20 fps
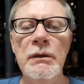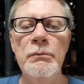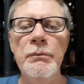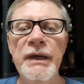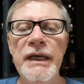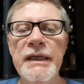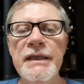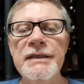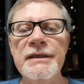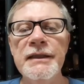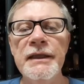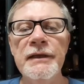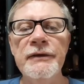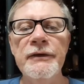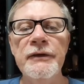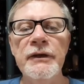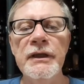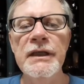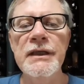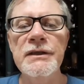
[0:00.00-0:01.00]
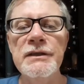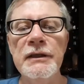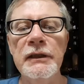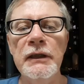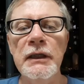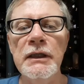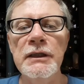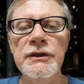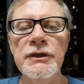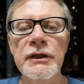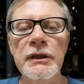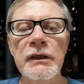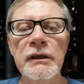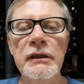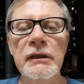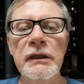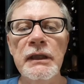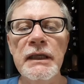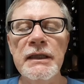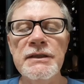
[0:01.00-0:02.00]
based on their histologic
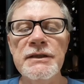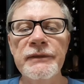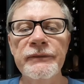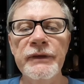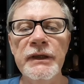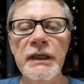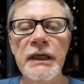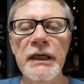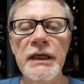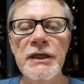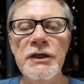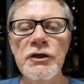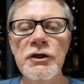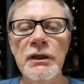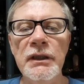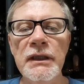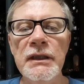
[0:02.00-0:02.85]
classification.